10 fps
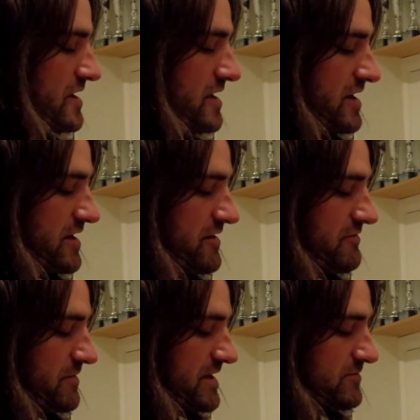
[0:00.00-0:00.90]
from
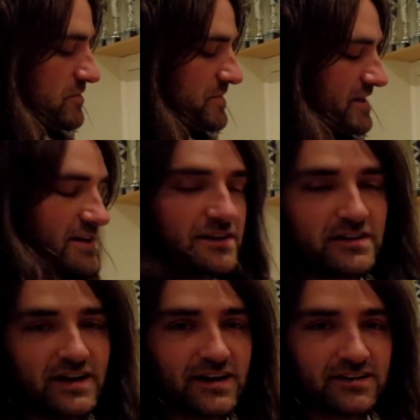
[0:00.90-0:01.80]
Cadwell Park.
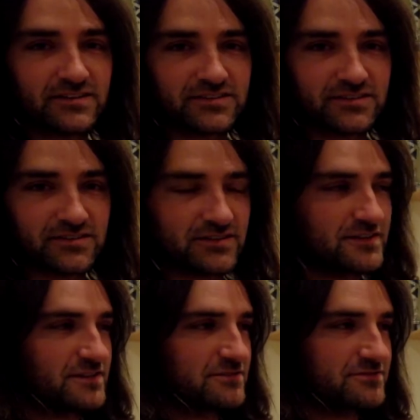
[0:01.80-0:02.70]
And
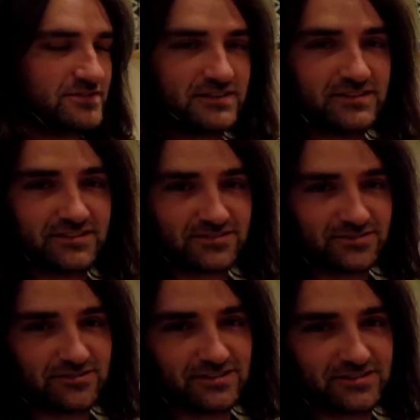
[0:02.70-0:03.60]
the funny
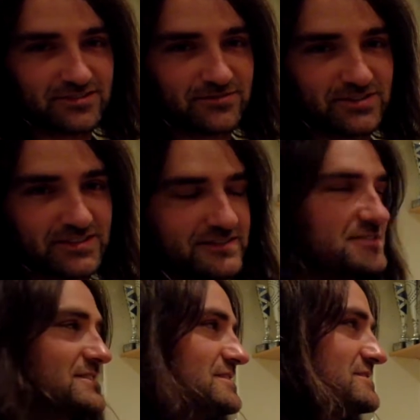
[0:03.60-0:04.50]
story to do with this
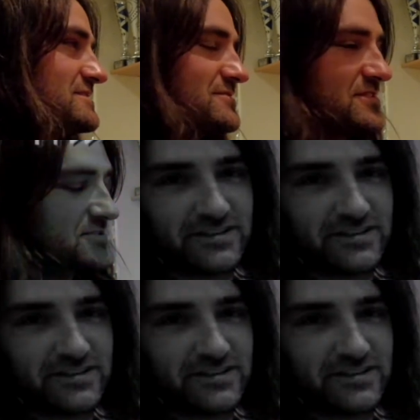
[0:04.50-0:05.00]
is only